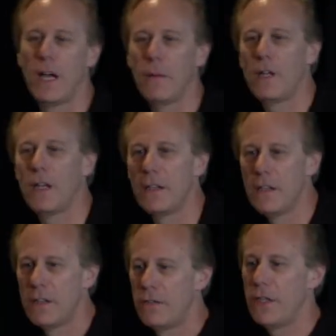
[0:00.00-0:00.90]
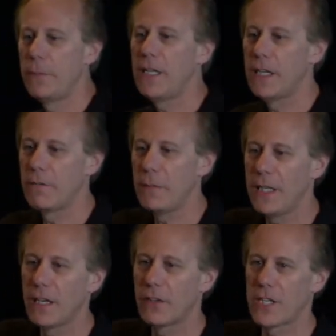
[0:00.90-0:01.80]
I'm the VP of
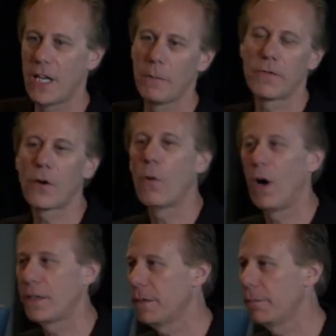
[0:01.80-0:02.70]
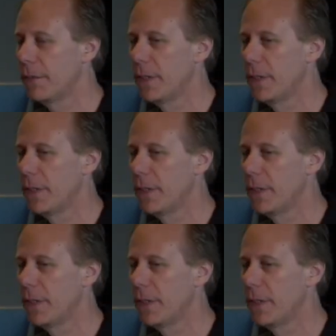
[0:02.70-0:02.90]
Media Entertainment for Quantum.